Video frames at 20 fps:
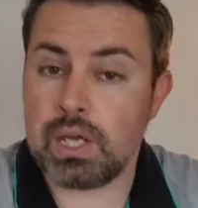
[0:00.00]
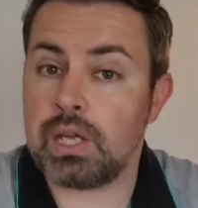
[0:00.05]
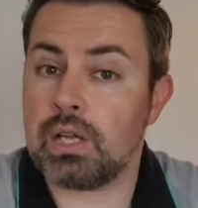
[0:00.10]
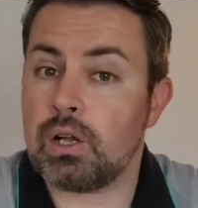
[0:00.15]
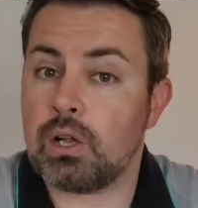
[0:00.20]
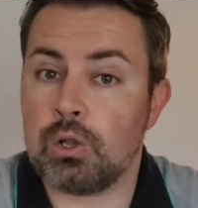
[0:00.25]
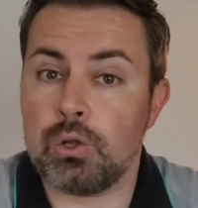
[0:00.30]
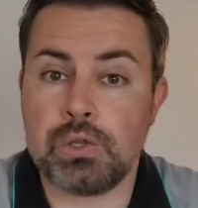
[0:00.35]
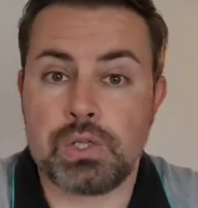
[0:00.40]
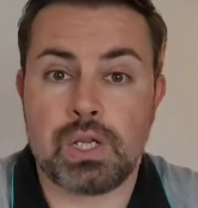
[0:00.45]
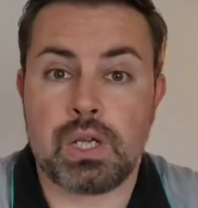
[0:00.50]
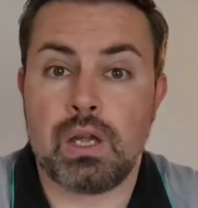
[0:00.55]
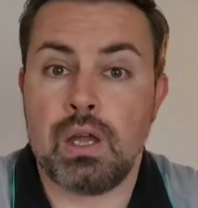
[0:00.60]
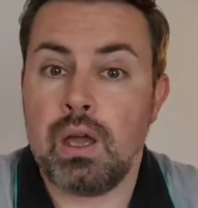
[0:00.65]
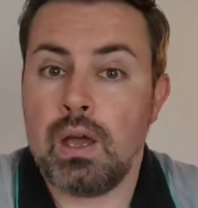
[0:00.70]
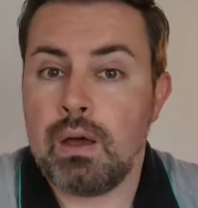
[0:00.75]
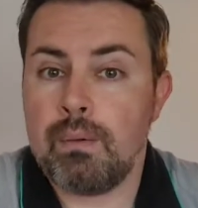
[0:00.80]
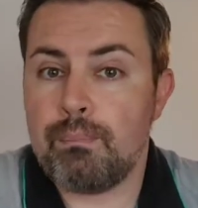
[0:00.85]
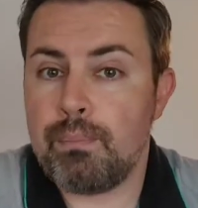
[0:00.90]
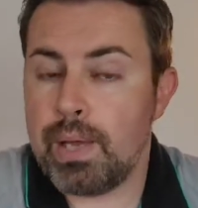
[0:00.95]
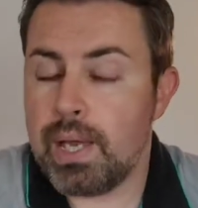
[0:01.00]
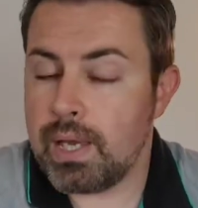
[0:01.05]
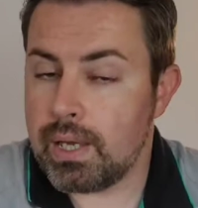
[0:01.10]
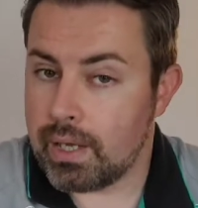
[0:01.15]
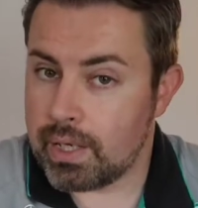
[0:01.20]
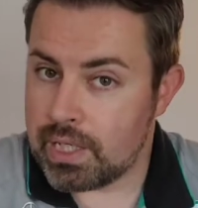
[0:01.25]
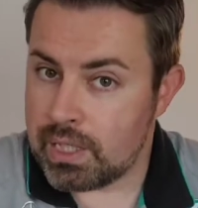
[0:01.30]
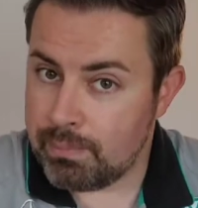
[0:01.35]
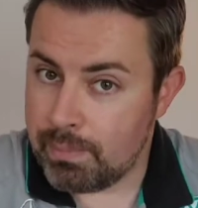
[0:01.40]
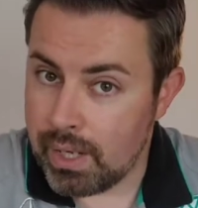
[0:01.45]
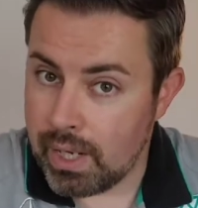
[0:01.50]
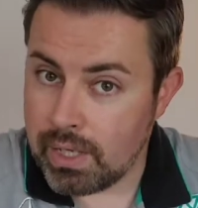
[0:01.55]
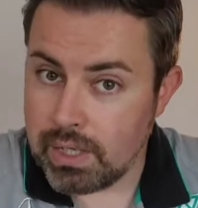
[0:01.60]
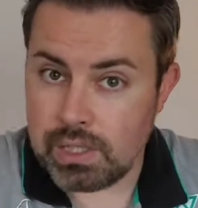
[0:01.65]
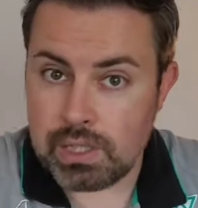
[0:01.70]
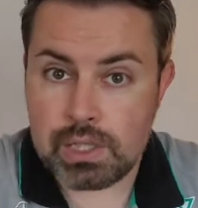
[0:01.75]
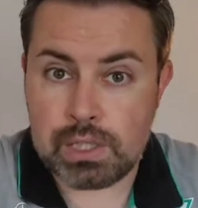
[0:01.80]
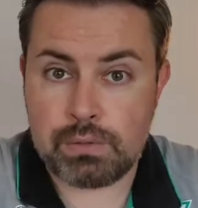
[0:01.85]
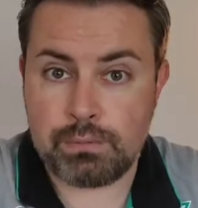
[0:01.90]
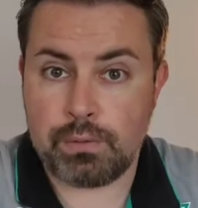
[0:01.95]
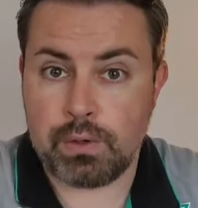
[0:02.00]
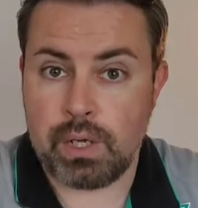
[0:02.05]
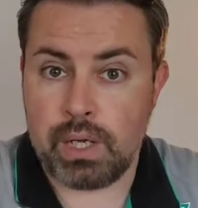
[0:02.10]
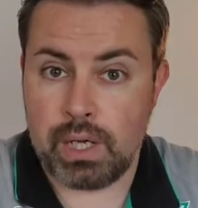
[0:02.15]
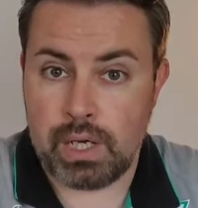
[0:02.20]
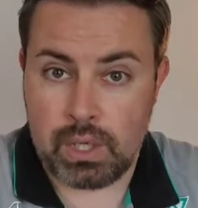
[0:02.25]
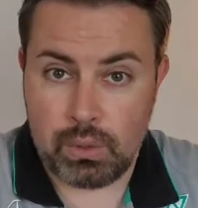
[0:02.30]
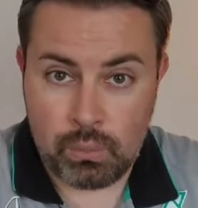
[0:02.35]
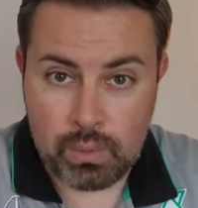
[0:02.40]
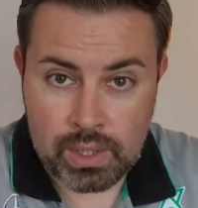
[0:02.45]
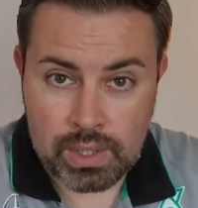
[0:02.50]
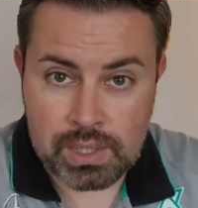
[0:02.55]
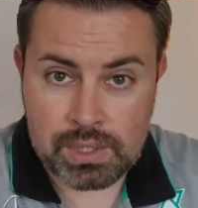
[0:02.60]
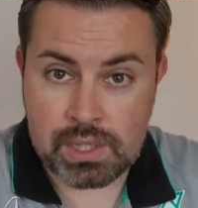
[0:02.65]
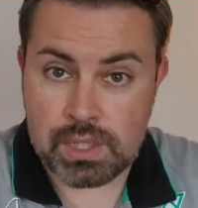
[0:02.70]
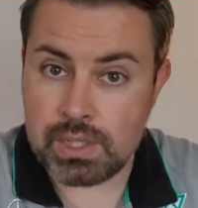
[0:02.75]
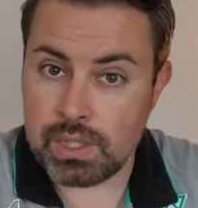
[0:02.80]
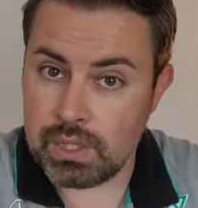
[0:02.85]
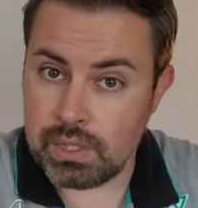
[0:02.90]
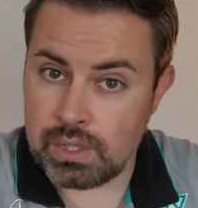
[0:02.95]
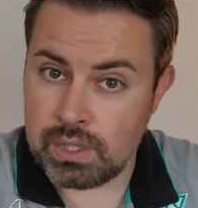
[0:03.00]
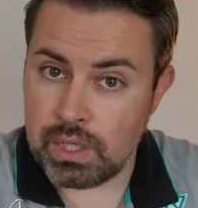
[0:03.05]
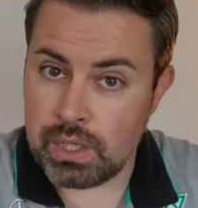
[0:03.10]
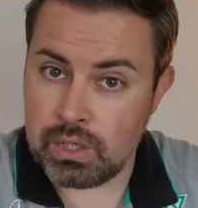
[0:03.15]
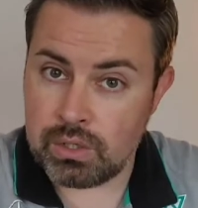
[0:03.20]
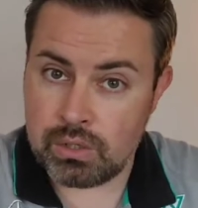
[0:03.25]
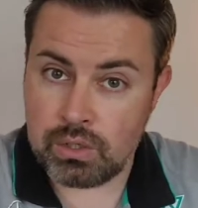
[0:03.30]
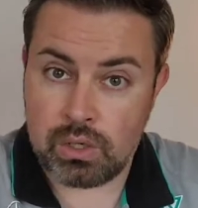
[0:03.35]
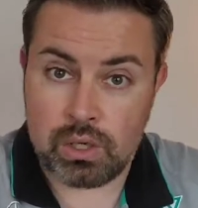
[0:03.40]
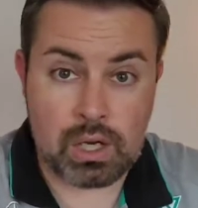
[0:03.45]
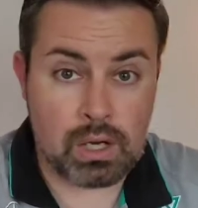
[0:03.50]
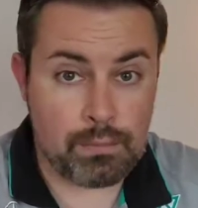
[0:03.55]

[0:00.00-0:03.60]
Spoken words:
including paying expenses for any witnesses, etc.,